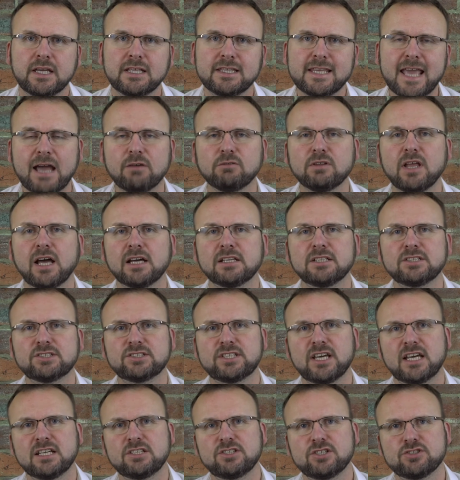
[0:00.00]
the outlining
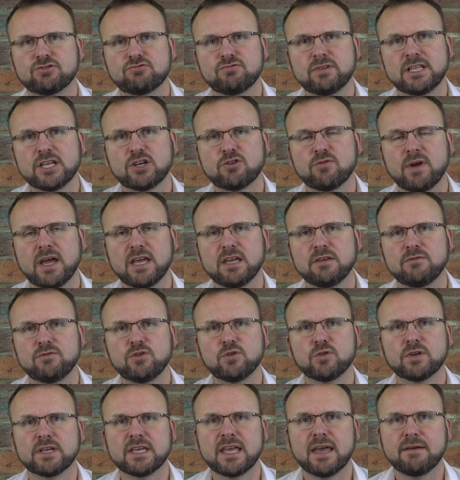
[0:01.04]
stage, it's really great if you
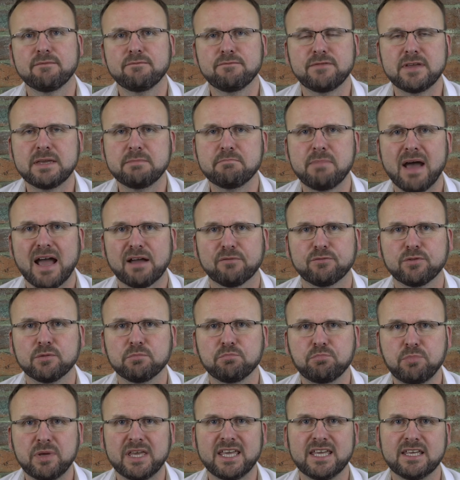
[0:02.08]
can get feedback from
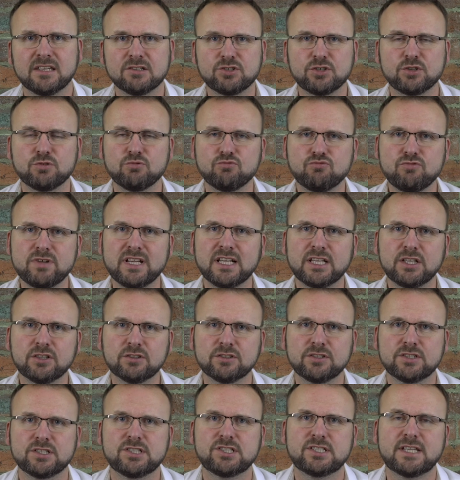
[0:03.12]
peers who really
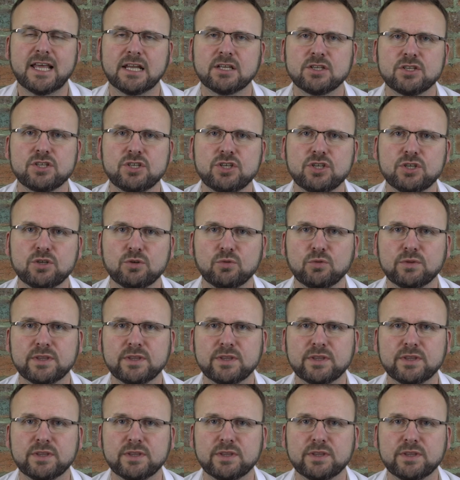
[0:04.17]
understand you.